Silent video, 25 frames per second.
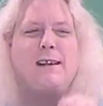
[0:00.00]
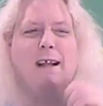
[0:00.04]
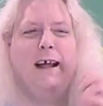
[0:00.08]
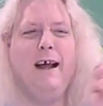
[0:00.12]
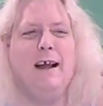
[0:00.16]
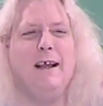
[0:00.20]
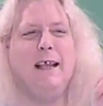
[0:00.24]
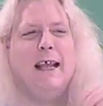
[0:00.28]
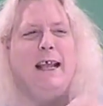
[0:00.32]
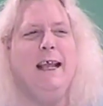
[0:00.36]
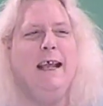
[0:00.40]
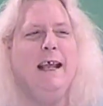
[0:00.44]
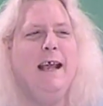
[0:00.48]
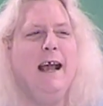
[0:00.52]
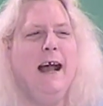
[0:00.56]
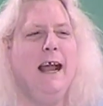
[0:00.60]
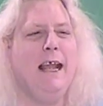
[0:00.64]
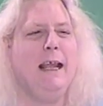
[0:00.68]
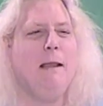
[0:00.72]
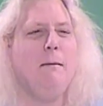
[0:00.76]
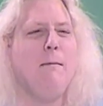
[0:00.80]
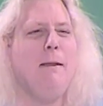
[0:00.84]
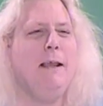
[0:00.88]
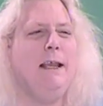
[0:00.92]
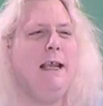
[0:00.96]
Okay, I
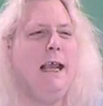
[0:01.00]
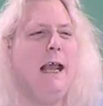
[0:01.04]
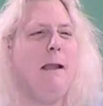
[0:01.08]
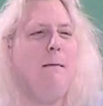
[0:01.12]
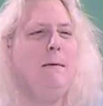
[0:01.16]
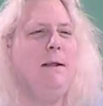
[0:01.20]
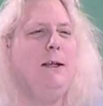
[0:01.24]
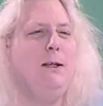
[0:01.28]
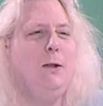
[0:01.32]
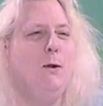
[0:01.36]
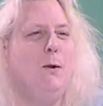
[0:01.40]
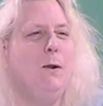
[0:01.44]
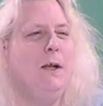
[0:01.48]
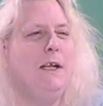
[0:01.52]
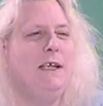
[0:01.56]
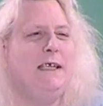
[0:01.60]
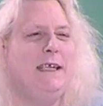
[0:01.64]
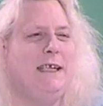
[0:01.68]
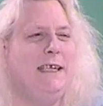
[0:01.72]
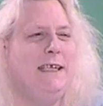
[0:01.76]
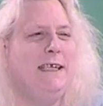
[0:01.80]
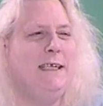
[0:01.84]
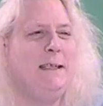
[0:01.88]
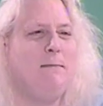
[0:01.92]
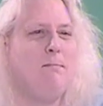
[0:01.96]
can make happy
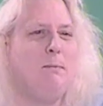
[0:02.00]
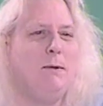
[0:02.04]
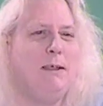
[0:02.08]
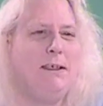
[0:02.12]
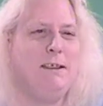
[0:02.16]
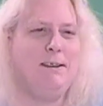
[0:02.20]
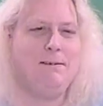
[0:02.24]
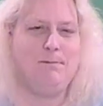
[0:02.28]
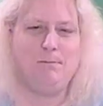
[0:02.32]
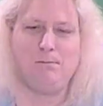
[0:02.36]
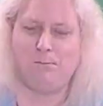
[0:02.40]
noises, but